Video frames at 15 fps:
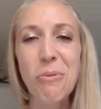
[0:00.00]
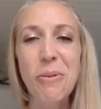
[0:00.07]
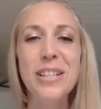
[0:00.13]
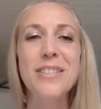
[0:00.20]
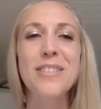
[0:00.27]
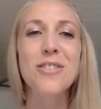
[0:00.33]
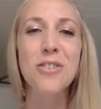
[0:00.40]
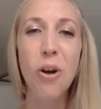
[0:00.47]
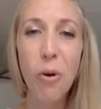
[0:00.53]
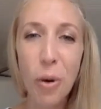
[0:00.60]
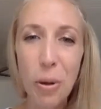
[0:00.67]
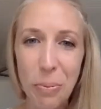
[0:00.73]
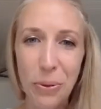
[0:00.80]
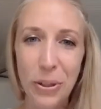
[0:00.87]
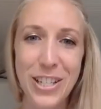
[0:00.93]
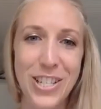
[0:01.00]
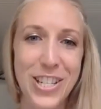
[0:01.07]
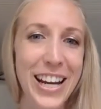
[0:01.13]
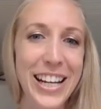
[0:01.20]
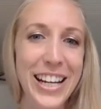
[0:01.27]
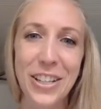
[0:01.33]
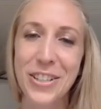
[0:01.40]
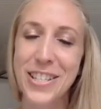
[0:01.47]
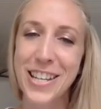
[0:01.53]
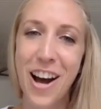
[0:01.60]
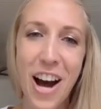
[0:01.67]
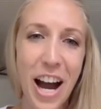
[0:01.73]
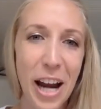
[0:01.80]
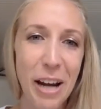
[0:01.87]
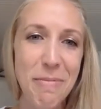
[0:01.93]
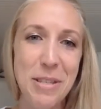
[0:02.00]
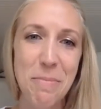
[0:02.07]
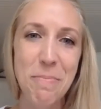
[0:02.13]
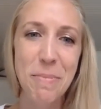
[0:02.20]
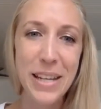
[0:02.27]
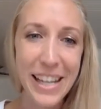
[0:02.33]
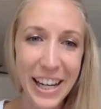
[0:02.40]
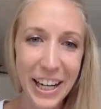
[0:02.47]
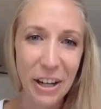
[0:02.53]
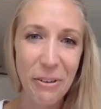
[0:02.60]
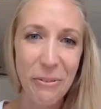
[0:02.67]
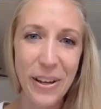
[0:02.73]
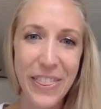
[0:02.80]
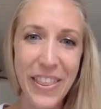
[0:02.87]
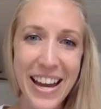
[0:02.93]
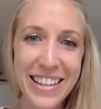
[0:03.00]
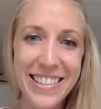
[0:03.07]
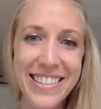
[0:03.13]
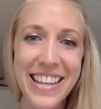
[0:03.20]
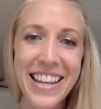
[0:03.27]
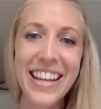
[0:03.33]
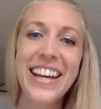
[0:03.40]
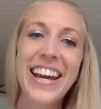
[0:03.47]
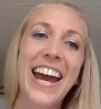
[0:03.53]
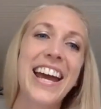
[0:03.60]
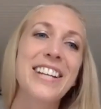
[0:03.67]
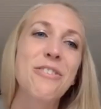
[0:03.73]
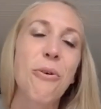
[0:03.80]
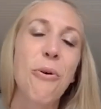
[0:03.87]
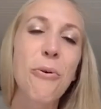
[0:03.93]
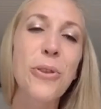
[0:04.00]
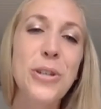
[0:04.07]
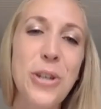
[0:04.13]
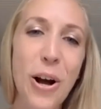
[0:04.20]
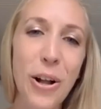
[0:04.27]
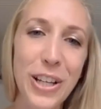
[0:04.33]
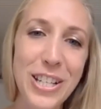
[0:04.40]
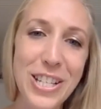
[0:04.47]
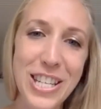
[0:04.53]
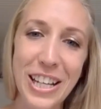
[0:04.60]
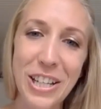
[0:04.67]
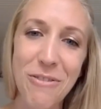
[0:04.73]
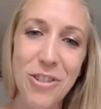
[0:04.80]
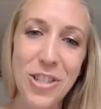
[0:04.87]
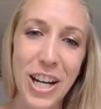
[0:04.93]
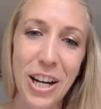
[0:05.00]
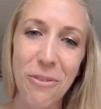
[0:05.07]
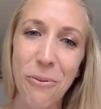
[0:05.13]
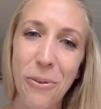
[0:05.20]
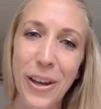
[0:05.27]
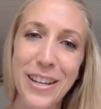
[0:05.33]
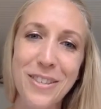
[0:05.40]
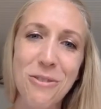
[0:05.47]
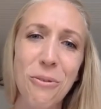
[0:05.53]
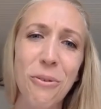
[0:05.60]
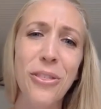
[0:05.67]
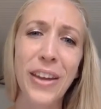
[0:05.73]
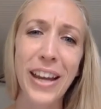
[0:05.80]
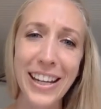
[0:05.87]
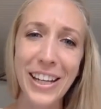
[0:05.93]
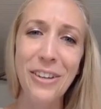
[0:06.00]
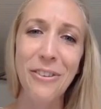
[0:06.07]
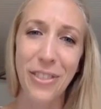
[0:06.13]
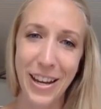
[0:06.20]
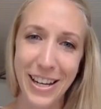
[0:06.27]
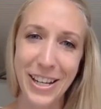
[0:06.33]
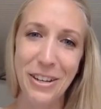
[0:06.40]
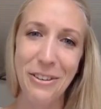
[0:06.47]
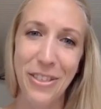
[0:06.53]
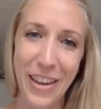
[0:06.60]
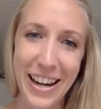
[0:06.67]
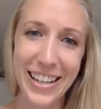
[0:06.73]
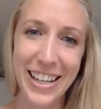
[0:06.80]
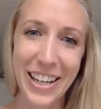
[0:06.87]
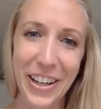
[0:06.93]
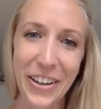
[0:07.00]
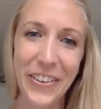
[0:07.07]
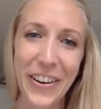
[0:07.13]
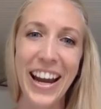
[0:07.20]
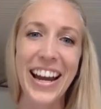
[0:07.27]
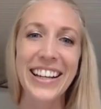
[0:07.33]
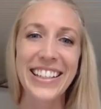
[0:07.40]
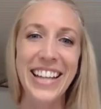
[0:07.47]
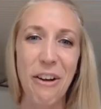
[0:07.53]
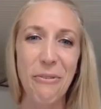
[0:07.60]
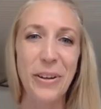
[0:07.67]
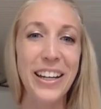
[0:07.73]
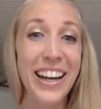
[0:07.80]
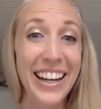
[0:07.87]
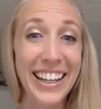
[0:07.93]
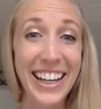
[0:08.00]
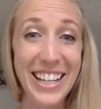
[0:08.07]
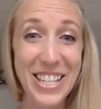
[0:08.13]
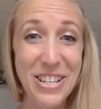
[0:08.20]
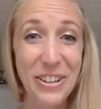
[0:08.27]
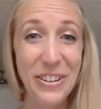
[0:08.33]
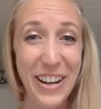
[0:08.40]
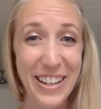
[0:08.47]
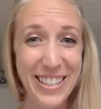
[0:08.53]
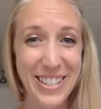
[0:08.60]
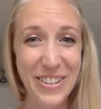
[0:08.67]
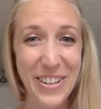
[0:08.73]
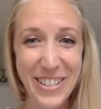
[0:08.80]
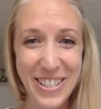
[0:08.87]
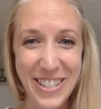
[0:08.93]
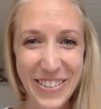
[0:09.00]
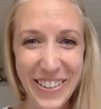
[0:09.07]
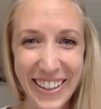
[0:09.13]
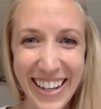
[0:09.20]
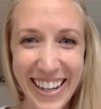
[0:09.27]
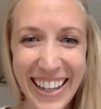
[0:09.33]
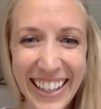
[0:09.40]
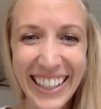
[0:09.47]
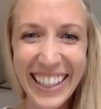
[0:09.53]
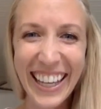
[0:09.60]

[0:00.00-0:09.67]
We so appreciate your time to be here with us and all the knowledge that you shared with us. So thank you, thank you, thank you. And yeah, we got to get you across to Australia.